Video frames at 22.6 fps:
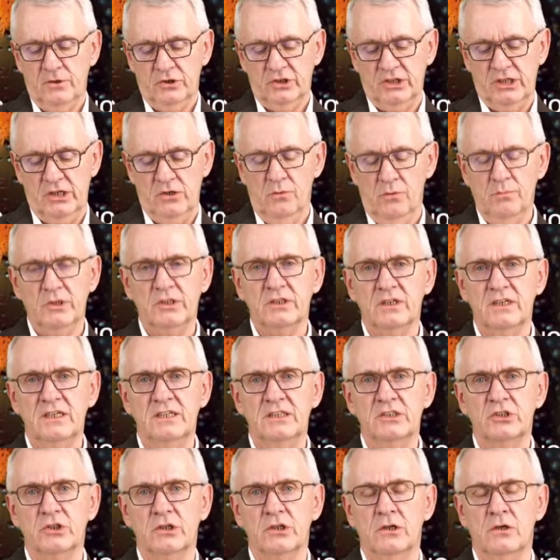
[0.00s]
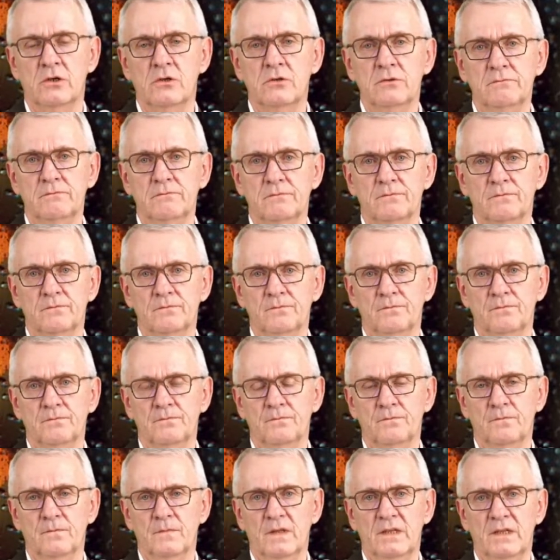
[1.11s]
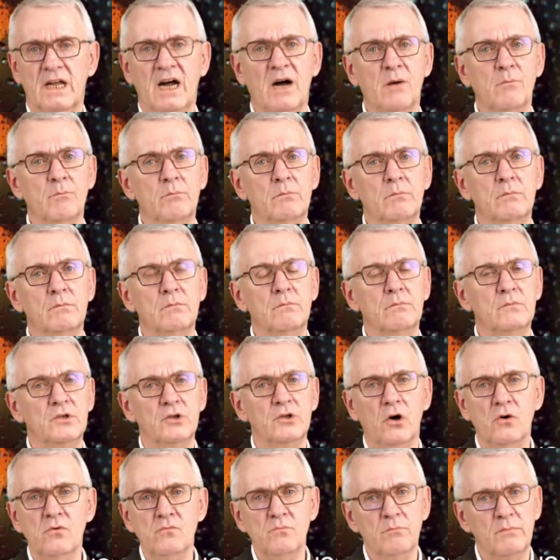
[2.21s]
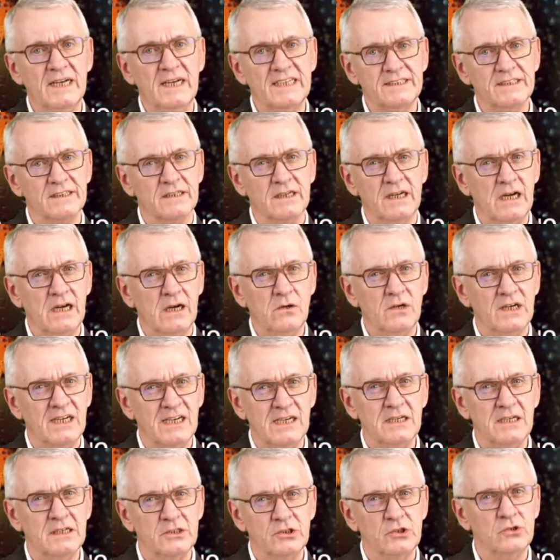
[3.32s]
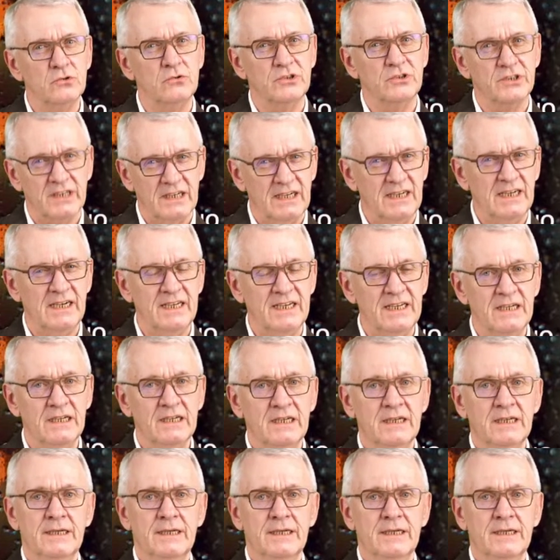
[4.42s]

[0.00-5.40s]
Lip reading: your geometry is wrong, now no matter how hard you try,